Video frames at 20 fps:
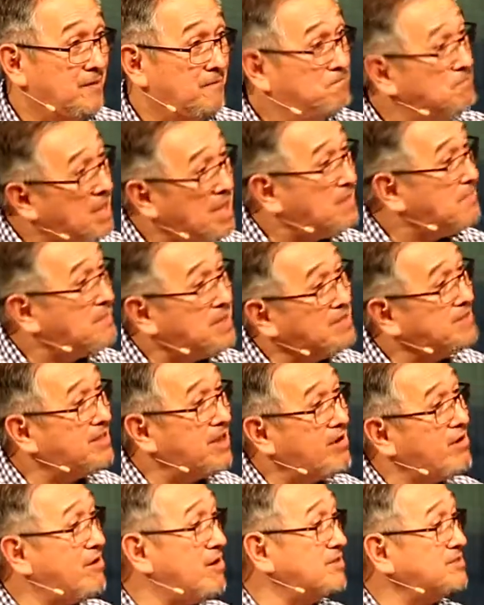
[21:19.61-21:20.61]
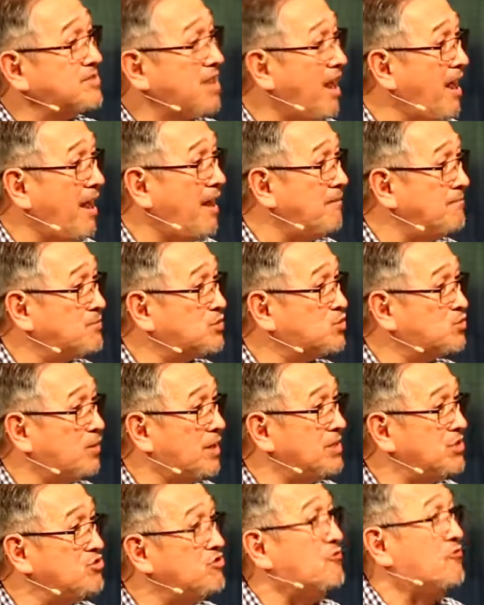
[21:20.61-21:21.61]
Maybe there are times
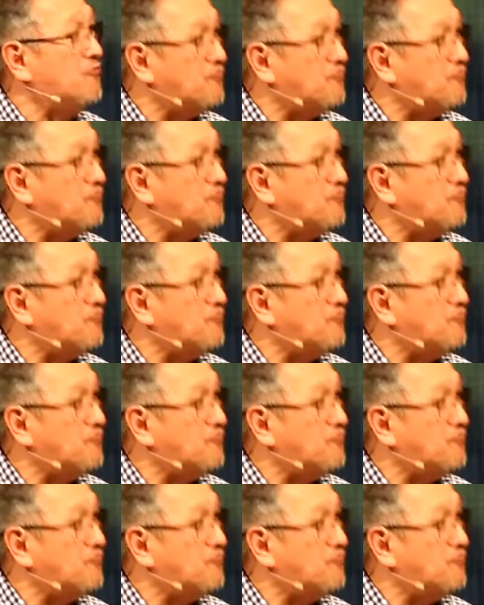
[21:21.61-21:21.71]
when you